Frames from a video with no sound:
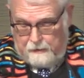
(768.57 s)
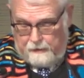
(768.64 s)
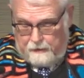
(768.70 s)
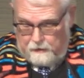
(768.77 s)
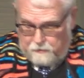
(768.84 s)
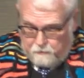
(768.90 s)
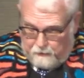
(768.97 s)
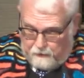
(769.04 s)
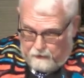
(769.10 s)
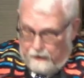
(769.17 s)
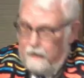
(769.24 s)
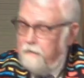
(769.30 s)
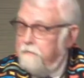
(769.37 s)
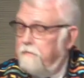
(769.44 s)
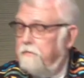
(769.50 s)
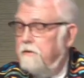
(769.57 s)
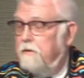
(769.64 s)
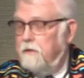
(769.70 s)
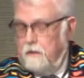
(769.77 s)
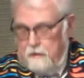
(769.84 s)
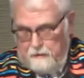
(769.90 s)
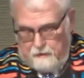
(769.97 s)
And as we
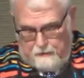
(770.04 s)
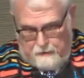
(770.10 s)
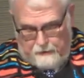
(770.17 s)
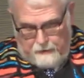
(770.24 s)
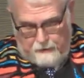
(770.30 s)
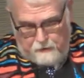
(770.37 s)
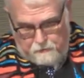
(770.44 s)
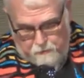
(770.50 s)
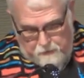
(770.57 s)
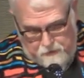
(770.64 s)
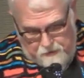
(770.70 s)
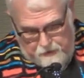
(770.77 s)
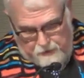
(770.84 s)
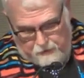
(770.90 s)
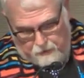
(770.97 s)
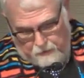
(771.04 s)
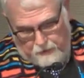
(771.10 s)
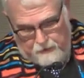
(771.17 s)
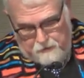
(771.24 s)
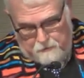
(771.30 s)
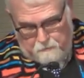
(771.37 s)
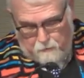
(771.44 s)
love, and as we see
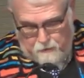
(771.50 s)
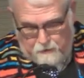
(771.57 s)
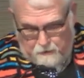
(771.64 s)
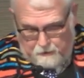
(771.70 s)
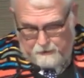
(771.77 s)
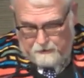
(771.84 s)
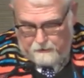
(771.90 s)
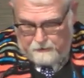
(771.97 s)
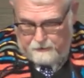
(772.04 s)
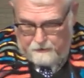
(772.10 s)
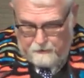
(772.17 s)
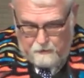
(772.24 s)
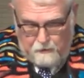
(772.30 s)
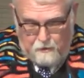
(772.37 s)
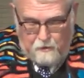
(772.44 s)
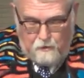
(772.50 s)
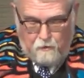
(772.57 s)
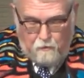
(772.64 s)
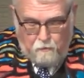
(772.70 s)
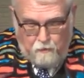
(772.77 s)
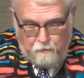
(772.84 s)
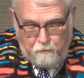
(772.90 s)
Christ more clearly,
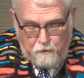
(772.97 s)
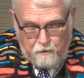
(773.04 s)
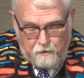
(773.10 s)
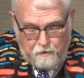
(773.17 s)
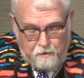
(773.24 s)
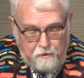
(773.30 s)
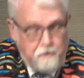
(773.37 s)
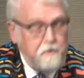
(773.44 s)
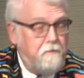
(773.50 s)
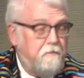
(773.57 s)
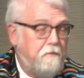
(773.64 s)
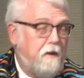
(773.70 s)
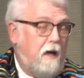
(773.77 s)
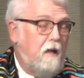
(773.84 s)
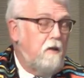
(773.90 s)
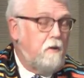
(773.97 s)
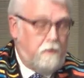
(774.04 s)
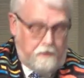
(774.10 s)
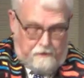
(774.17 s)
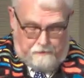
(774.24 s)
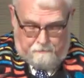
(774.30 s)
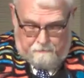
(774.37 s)
we will learn to
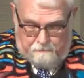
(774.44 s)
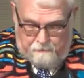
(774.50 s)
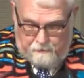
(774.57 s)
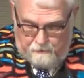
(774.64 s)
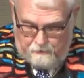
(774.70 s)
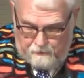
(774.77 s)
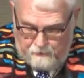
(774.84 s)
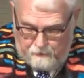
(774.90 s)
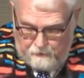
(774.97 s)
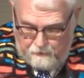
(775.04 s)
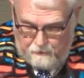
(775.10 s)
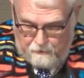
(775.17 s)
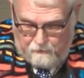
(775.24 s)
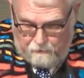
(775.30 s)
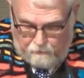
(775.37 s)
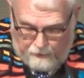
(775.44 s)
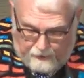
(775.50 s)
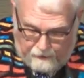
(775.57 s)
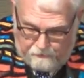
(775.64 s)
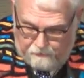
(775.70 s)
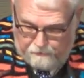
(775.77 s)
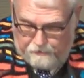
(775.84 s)
follow him,
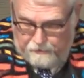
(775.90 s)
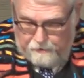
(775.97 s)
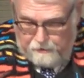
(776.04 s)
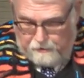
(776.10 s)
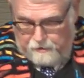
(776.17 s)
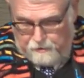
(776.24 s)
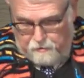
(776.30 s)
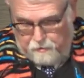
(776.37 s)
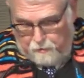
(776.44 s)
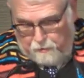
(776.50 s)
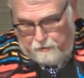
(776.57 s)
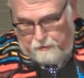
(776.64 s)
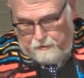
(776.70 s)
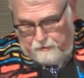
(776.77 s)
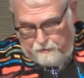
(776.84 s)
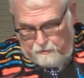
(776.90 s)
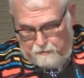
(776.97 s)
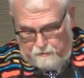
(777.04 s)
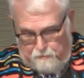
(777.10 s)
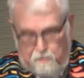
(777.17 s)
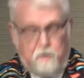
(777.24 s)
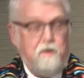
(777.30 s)
rather than the contorted
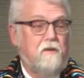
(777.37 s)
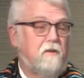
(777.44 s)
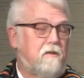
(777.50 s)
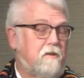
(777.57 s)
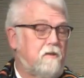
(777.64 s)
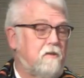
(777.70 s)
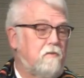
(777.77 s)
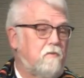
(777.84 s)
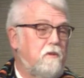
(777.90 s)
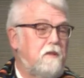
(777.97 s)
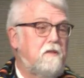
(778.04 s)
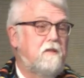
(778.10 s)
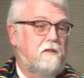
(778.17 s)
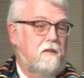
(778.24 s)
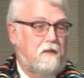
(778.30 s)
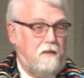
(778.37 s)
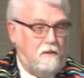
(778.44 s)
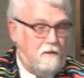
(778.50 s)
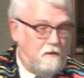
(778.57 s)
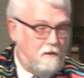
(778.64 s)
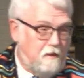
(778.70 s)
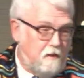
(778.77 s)
illusions we
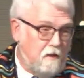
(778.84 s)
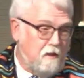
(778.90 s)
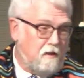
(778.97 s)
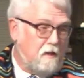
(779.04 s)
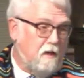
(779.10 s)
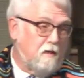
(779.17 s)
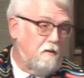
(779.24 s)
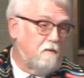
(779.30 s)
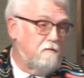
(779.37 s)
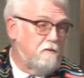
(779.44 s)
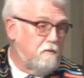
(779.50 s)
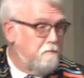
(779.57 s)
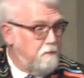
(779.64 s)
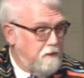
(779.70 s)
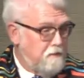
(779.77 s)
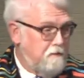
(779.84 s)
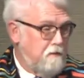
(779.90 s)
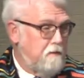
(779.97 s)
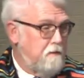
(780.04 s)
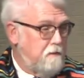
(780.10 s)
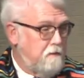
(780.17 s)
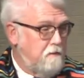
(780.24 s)
see in our carnival
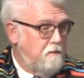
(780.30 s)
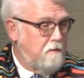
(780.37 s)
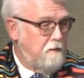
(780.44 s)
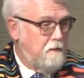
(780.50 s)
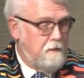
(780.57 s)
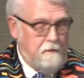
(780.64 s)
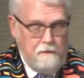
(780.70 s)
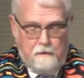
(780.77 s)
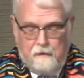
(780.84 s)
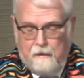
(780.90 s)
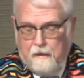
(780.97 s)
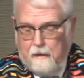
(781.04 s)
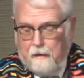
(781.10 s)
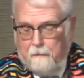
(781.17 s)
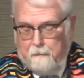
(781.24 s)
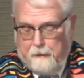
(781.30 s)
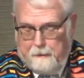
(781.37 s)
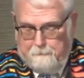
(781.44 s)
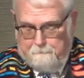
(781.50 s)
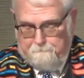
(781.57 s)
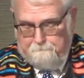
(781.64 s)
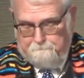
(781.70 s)
mirrors.
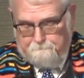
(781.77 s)
Amen.